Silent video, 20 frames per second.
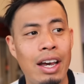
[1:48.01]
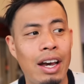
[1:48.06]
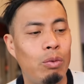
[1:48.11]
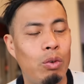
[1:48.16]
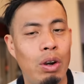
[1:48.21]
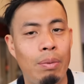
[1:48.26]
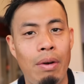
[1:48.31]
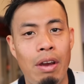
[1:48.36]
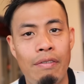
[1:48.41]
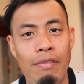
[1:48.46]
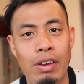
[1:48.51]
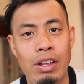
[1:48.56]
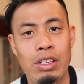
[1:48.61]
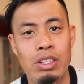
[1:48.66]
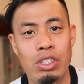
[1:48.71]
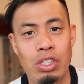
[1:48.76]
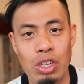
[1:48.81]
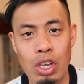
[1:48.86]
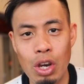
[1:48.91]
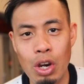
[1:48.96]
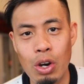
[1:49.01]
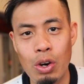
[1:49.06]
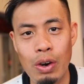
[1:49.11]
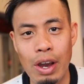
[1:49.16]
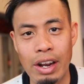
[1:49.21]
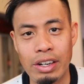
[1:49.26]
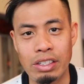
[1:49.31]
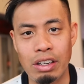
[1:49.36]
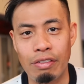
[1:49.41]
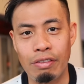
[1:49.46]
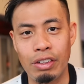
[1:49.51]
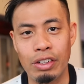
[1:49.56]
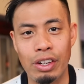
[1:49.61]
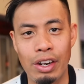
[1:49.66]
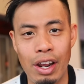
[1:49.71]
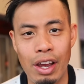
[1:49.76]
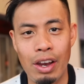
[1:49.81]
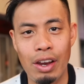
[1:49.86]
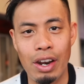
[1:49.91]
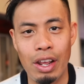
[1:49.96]
One of my friends, Yo, actually filled
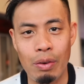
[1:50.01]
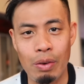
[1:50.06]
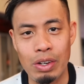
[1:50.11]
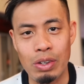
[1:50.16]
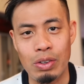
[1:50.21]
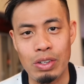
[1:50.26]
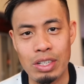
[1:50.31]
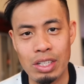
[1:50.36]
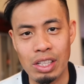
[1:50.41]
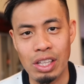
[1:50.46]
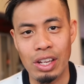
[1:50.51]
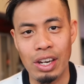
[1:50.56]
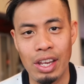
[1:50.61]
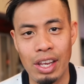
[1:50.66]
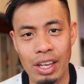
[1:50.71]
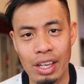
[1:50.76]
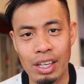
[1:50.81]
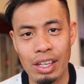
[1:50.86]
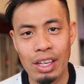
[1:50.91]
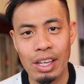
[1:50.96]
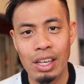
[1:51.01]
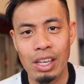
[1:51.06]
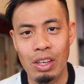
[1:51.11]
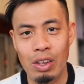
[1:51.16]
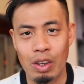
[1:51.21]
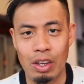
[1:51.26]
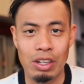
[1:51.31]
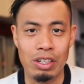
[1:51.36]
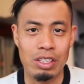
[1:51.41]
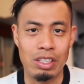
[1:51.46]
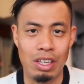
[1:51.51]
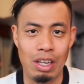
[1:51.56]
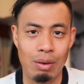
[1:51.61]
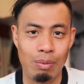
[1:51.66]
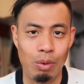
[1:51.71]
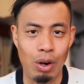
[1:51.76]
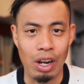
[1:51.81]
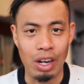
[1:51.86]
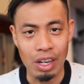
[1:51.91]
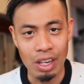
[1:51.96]
it out. I went to his clinic. You can see
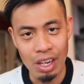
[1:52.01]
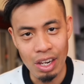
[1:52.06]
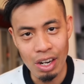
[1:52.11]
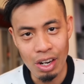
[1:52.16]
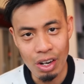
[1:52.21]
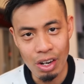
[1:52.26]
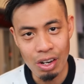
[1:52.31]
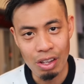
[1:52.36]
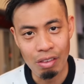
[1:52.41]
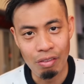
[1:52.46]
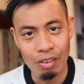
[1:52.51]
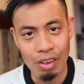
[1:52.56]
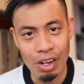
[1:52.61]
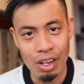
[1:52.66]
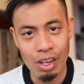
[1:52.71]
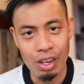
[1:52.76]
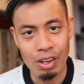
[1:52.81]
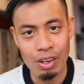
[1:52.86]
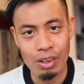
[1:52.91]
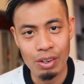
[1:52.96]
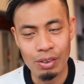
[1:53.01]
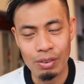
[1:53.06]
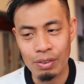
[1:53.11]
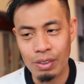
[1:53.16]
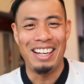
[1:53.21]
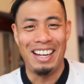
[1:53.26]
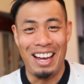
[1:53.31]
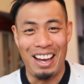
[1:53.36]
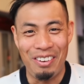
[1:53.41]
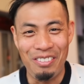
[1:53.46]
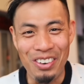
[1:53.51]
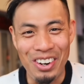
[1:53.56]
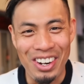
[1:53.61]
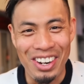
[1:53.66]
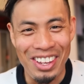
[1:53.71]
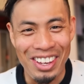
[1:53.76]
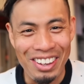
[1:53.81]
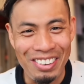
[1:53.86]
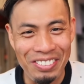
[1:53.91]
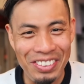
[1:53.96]
him right here in the video. I'm ready
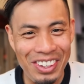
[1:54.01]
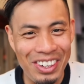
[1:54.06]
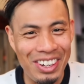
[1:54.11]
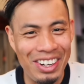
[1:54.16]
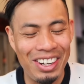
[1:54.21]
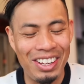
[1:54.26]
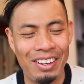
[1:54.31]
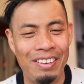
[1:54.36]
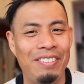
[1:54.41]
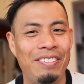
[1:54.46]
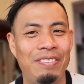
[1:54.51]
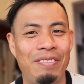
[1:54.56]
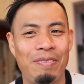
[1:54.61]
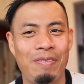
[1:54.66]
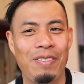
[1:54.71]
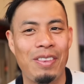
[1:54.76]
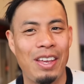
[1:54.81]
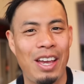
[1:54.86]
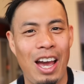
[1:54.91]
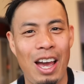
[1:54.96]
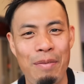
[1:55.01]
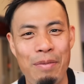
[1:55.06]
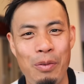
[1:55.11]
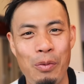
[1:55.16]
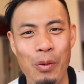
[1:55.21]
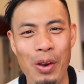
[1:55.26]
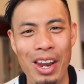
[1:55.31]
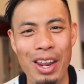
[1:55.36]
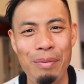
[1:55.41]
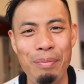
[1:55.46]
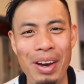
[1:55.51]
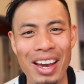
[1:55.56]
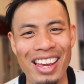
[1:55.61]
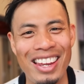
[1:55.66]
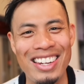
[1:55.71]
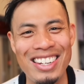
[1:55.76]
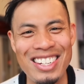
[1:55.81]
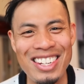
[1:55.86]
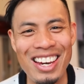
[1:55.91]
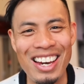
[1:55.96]
to get married. I've been waiting my
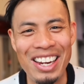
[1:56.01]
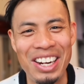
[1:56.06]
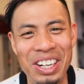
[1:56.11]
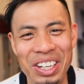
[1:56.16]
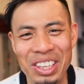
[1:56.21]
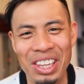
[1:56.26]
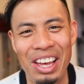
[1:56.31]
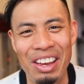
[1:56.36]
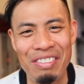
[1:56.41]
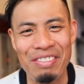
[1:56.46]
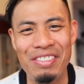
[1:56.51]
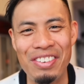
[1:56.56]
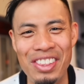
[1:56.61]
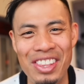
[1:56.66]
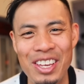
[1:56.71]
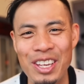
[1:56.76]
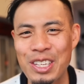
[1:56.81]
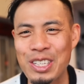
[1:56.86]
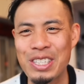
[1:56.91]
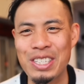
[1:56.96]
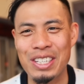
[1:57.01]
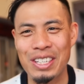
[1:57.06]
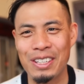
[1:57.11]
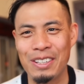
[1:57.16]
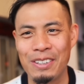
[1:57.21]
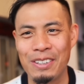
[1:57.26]
entire life for this.